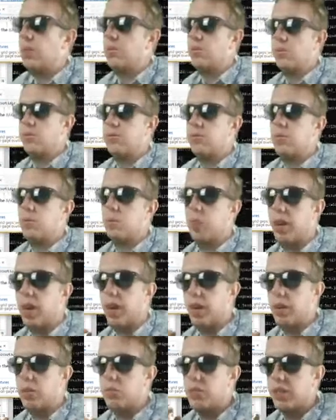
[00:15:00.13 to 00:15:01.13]
will, when
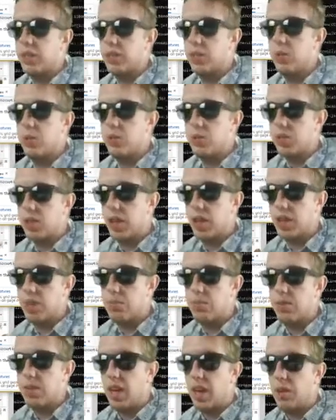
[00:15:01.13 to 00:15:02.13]
I reload the
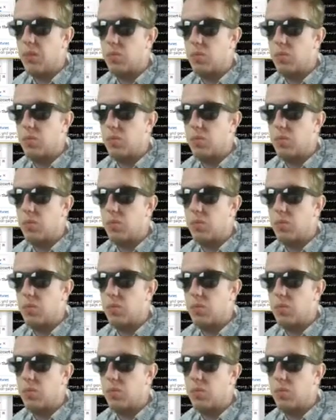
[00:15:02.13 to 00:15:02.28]
game, that